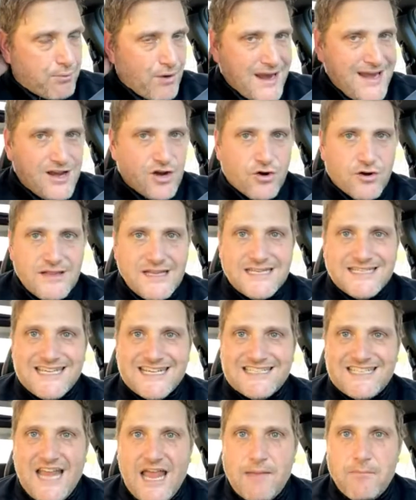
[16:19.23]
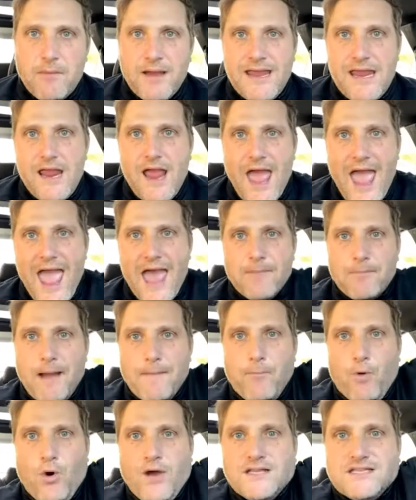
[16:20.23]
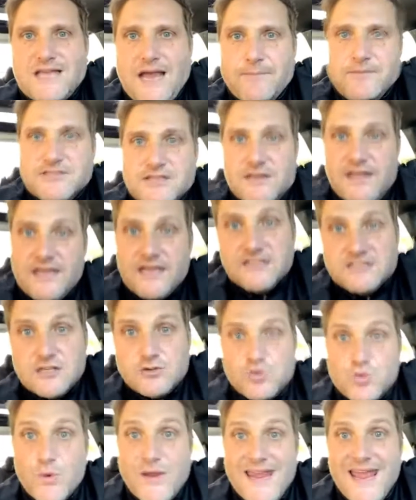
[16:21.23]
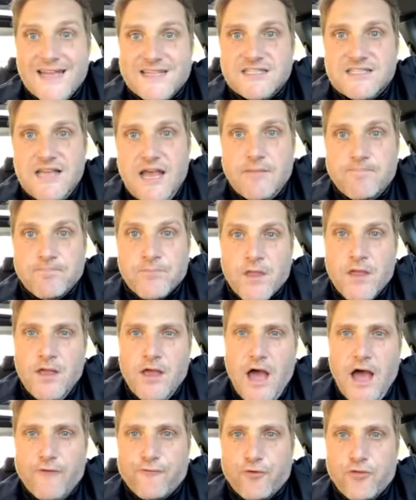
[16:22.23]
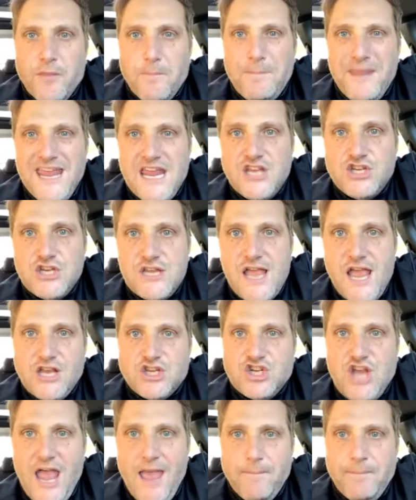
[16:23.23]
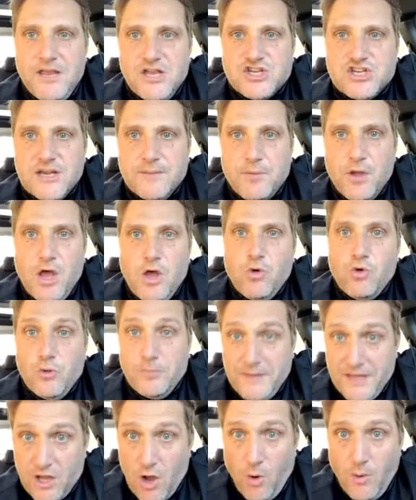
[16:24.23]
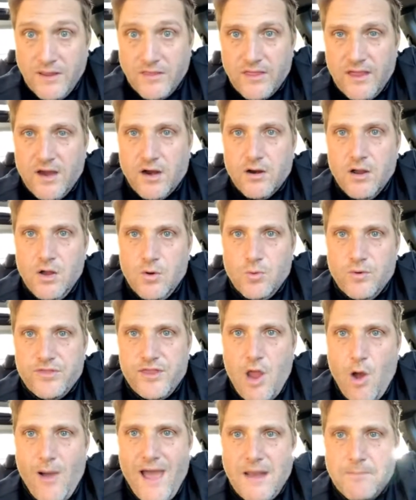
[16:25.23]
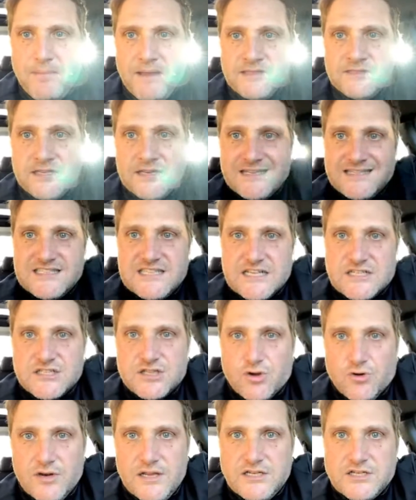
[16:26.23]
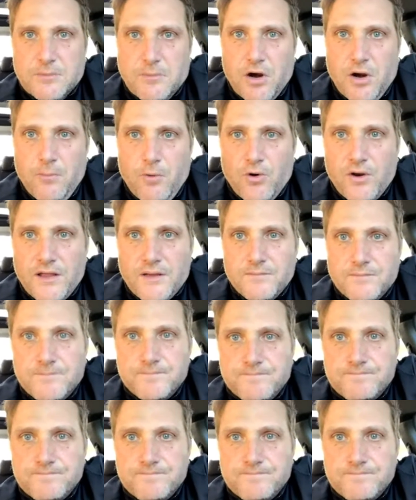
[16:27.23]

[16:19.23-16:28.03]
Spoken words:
bright and early, 6 a.m. Me and my boy Simon Salikas as we get set for the PGA Championship. We'll be going there with Johan Benson at 6:30 tomorrow morning.